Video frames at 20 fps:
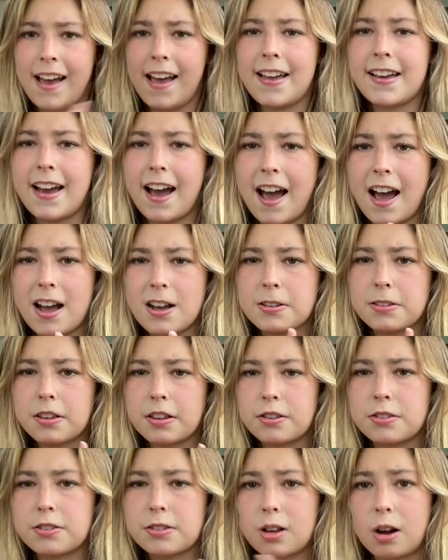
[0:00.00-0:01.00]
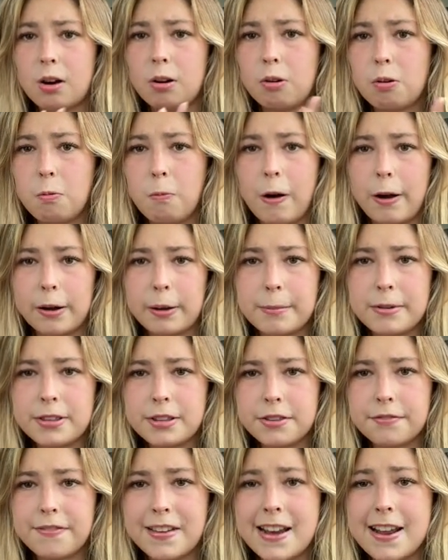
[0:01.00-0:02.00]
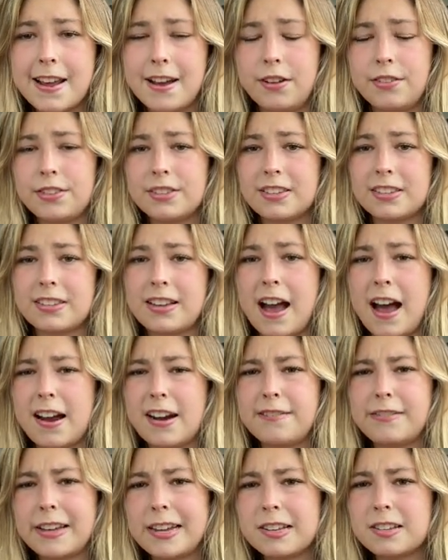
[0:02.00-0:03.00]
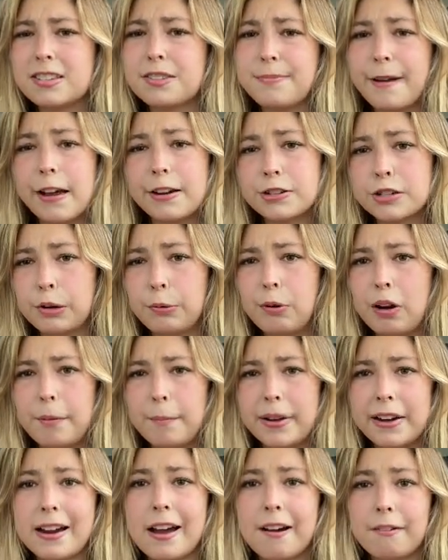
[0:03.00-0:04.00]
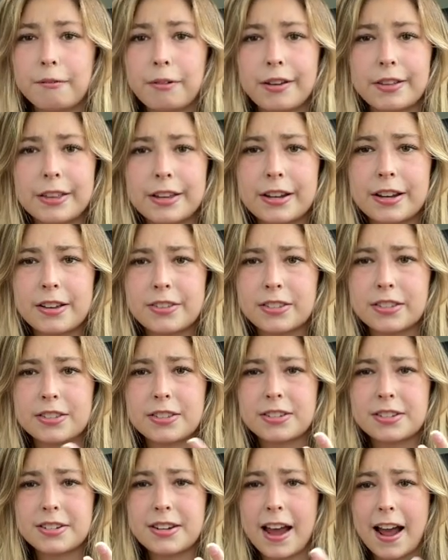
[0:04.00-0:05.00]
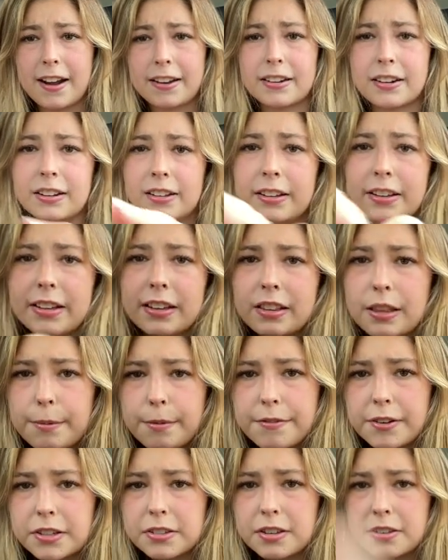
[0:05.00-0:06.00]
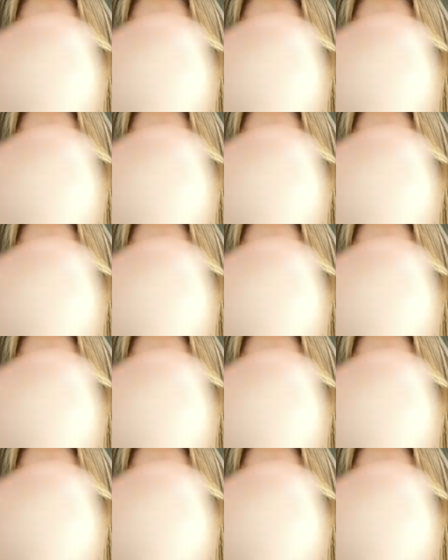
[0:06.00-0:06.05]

guys, so welcome to this video. This is kind of like a special one, but not really because it's technically, let me fix